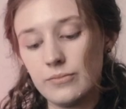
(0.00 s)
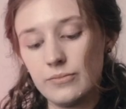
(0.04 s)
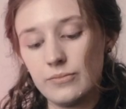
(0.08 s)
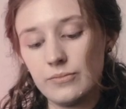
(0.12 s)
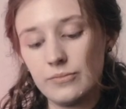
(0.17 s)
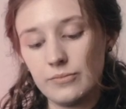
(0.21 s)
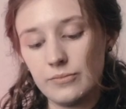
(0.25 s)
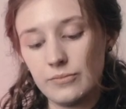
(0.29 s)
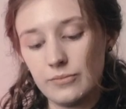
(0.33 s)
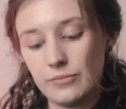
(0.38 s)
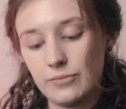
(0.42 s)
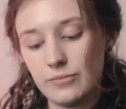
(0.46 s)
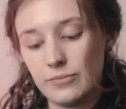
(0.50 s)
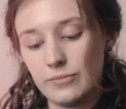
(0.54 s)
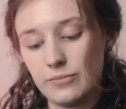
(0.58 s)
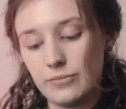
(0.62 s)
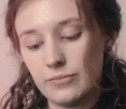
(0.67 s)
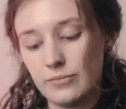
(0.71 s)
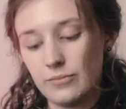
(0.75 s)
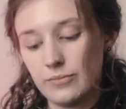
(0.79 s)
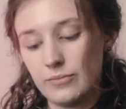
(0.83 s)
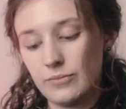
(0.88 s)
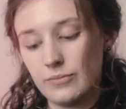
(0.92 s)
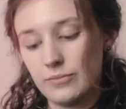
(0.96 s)

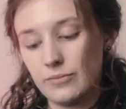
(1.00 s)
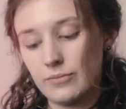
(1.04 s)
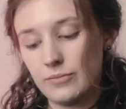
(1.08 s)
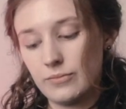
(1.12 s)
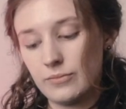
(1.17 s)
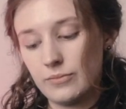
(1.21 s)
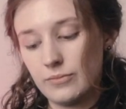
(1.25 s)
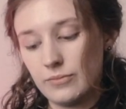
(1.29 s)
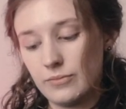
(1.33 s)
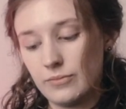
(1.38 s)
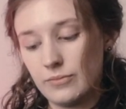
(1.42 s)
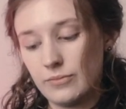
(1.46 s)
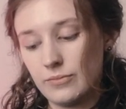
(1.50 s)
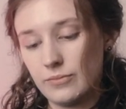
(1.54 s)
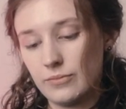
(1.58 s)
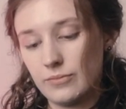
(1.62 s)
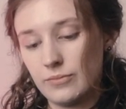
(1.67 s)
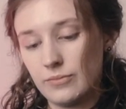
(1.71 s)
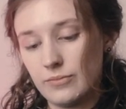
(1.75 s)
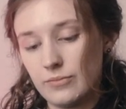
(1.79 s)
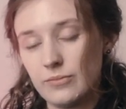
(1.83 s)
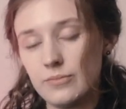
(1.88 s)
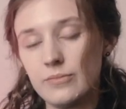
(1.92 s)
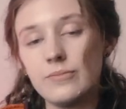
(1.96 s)

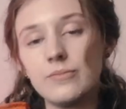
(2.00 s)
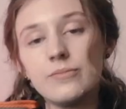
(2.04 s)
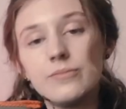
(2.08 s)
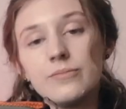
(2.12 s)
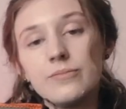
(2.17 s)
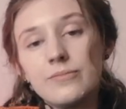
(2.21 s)
No words are spoken by the person on screen.